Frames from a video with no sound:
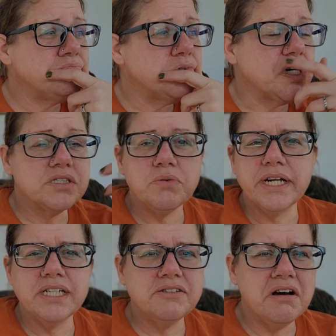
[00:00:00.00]
dogs
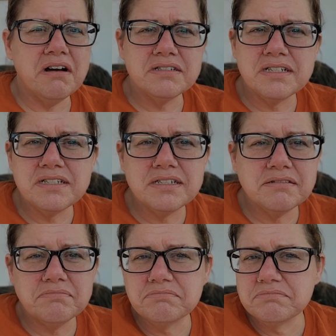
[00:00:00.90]
riding dogs isn't,
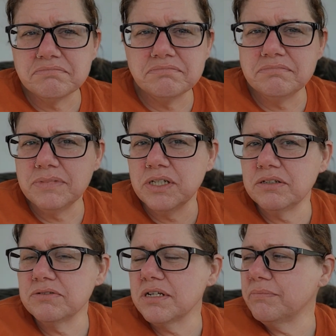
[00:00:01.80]
you
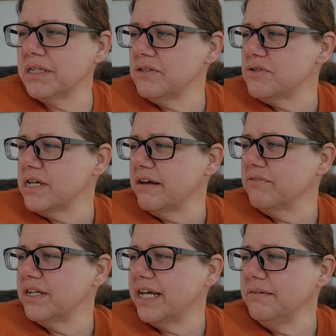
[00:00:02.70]
know, something you see
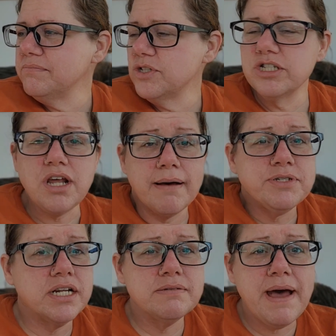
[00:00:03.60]
every day. She just hops
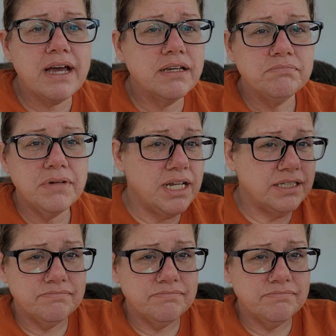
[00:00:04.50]
on his back, and